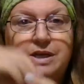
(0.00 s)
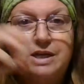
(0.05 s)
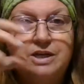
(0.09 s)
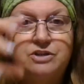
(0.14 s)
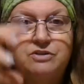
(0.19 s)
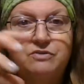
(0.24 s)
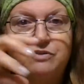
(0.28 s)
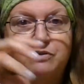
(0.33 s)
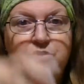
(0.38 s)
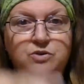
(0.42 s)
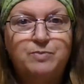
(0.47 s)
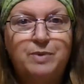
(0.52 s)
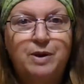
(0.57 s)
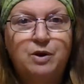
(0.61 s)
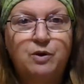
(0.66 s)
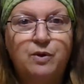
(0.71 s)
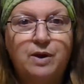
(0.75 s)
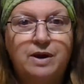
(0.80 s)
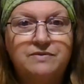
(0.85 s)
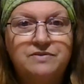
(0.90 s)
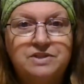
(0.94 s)
each of those
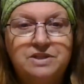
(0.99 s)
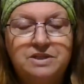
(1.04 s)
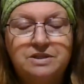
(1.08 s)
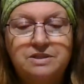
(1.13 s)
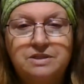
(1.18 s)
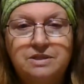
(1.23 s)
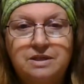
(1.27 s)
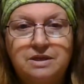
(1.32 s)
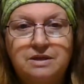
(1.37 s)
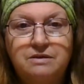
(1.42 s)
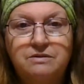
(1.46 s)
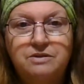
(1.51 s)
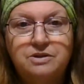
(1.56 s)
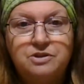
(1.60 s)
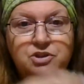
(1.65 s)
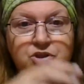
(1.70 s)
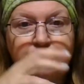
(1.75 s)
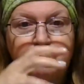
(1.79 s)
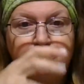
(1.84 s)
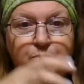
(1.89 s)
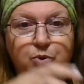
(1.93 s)
paragraphs is the
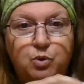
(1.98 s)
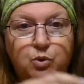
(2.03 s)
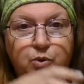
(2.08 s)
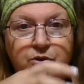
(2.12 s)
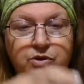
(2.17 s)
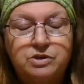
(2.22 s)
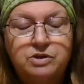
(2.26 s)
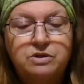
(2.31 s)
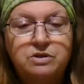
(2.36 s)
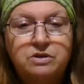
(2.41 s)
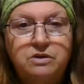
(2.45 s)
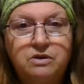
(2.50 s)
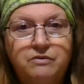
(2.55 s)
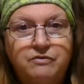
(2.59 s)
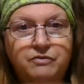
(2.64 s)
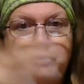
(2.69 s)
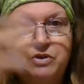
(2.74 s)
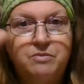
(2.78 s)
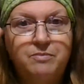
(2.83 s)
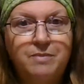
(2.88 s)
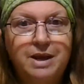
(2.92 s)
support
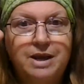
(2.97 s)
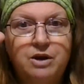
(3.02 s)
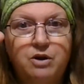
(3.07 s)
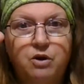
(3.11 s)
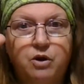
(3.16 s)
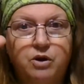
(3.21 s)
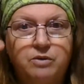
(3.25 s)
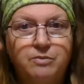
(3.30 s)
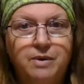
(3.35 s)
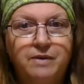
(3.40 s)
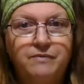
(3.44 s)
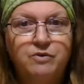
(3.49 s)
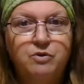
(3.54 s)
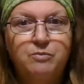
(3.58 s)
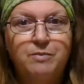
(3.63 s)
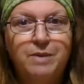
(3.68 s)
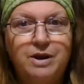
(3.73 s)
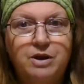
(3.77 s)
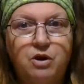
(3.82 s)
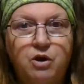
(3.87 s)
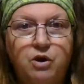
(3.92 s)
for the main argument, your
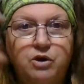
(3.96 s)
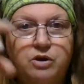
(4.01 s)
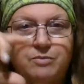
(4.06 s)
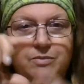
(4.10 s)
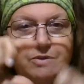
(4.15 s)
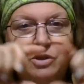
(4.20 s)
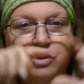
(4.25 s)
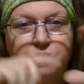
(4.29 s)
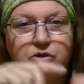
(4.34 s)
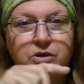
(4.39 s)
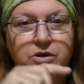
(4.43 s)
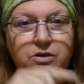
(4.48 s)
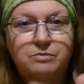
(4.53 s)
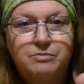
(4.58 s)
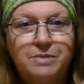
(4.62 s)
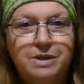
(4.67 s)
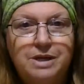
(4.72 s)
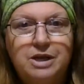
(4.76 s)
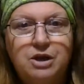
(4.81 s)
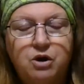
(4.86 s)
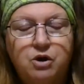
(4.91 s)
main argument, and your little
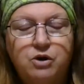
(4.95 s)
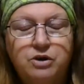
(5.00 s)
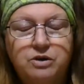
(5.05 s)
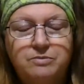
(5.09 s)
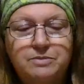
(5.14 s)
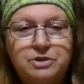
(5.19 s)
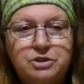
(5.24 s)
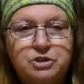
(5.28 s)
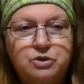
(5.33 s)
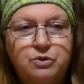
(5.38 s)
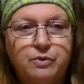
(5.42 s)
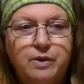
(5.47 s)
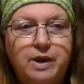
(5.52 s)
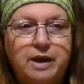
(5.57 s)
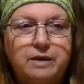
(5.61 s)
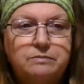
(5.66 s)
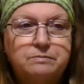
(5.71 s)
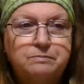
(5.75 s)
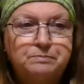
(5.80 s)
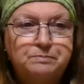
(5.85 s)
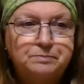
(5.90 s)
mini arguments
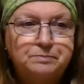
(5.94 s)
throughout.